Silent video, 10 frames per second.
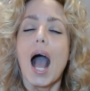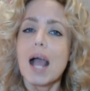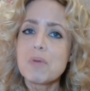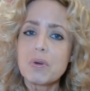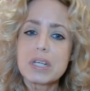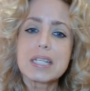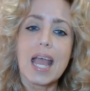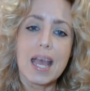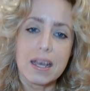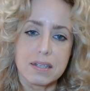I'm going
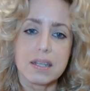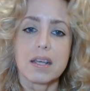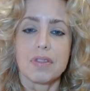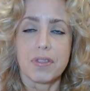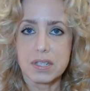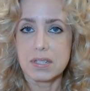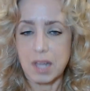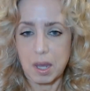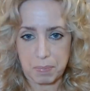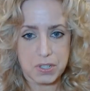to end this
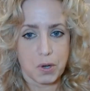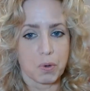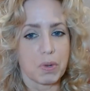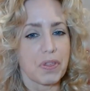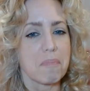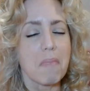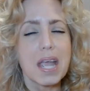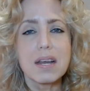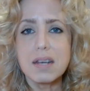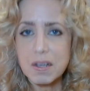episode with a
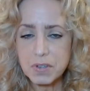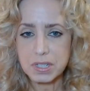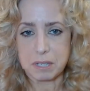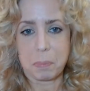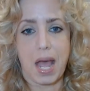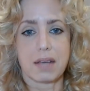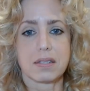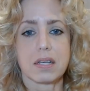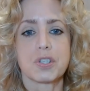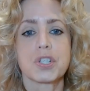magnificent
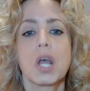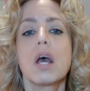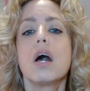passage